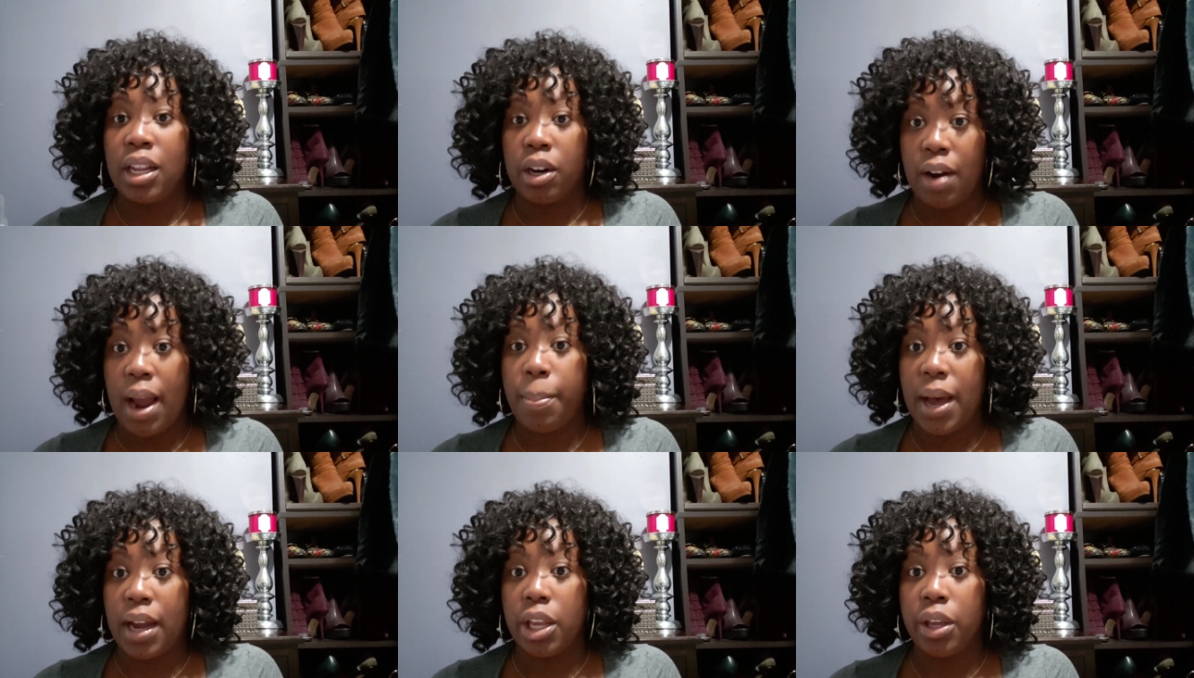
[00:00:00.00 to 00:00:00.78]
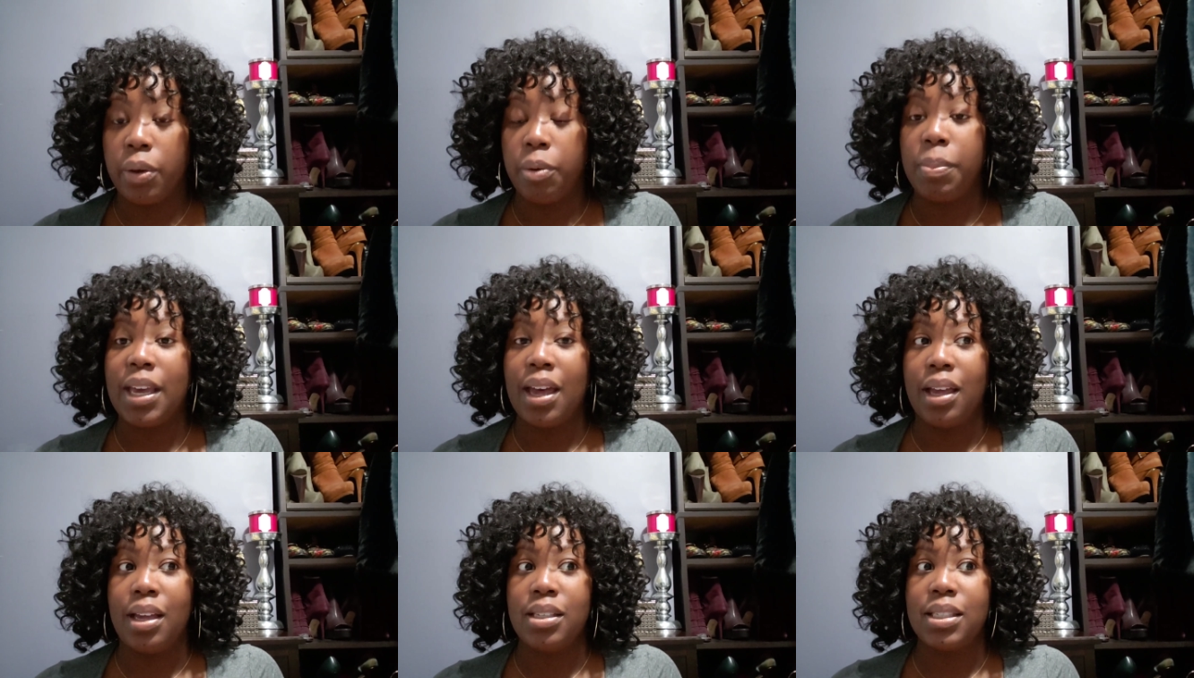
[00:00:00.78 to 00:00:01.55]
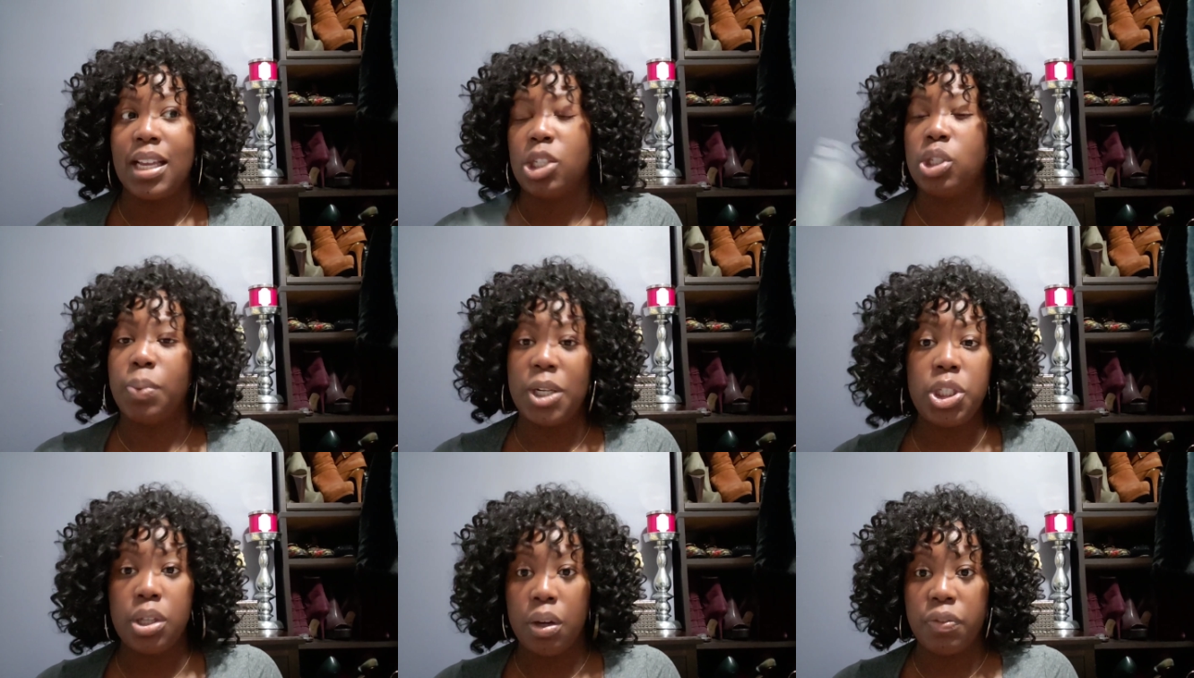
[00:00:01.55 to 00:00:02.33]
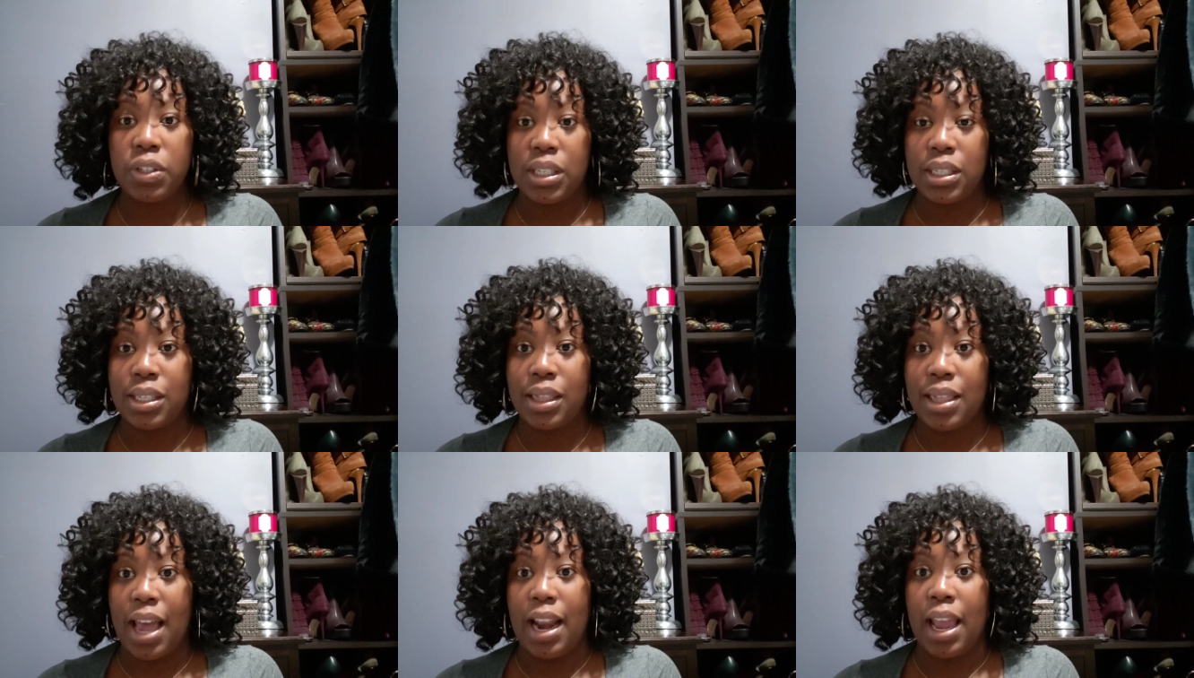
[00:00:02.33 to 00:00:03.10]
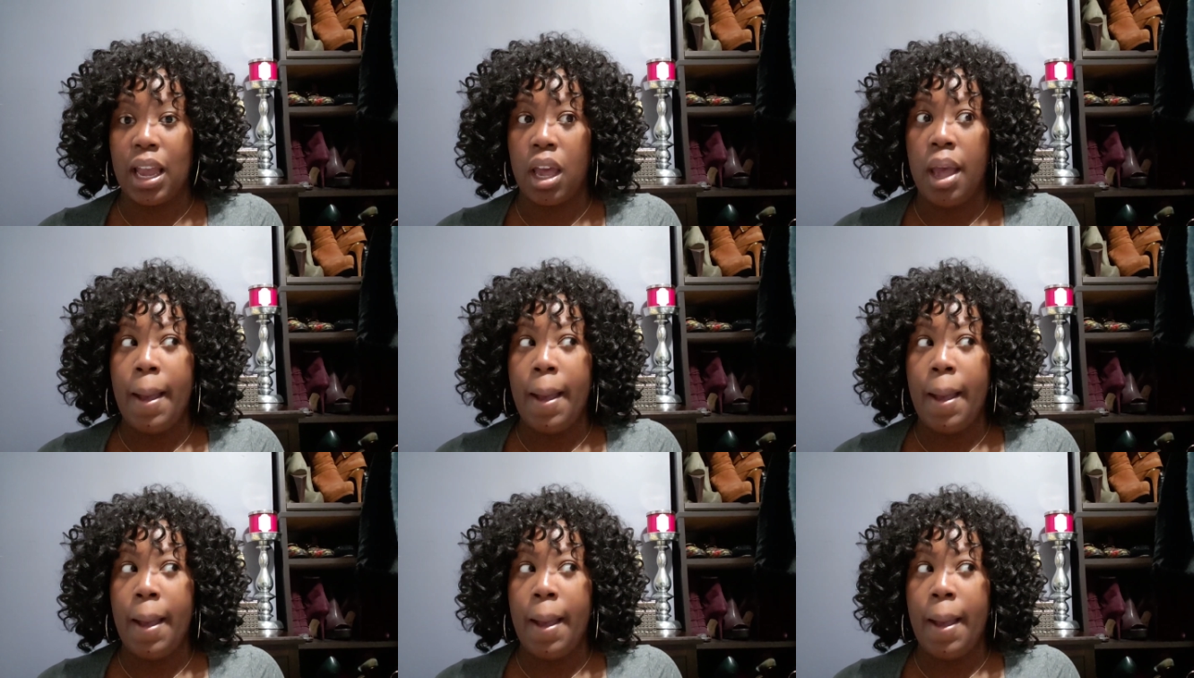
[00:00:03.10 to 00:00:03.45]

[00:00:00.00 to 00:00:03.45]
the crap out of you because they switched over to synthetic,